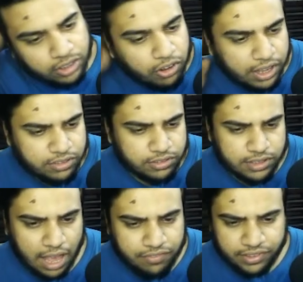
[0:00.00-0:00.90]
Okay, so
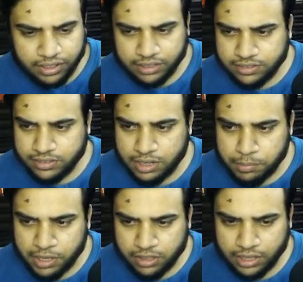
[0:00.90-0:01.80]
I feel like this is gonna
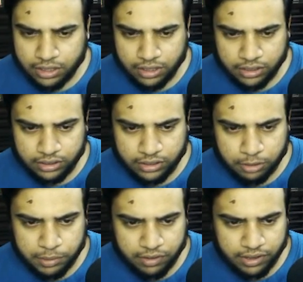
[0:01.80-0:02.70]
be a really
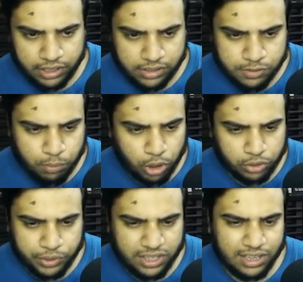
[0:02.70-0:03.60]
bit of a
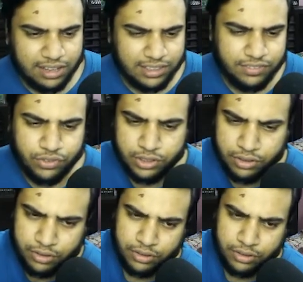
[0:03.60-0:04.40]
spoilery, at least for the